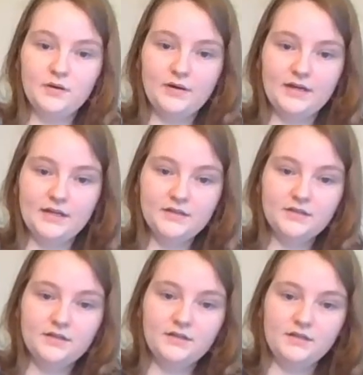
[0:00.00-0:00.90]
on it.
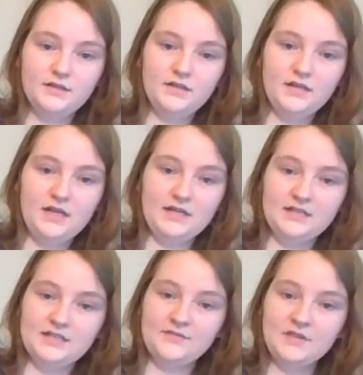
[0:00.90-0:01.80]
And
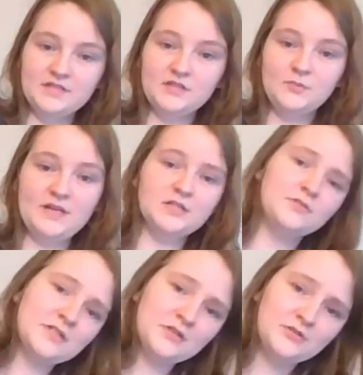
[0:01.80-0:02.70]
it definitely is a little big, so it
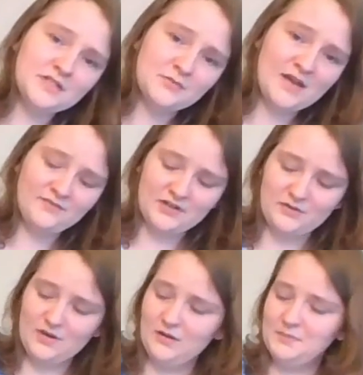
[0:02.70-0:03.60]
doesn't hold its weight very well.